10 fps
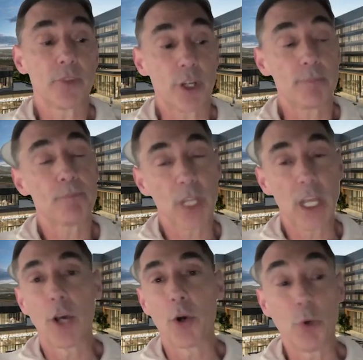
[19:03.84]
So
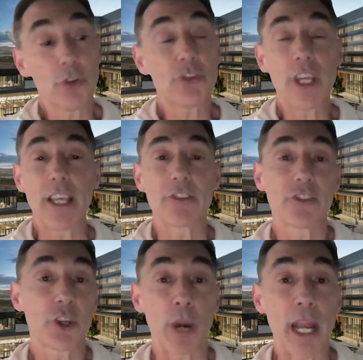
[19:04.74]
we'll see. It's
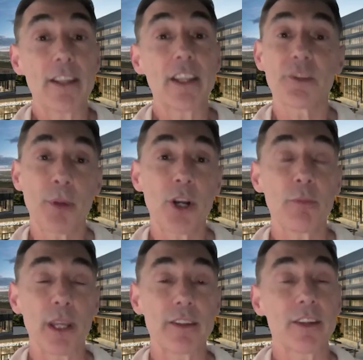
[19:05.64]
the grand
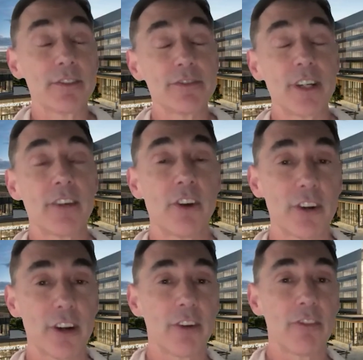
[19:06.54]
experiment of
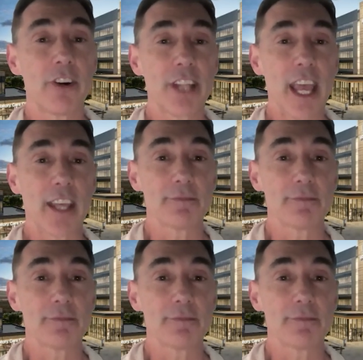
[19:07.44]
our day.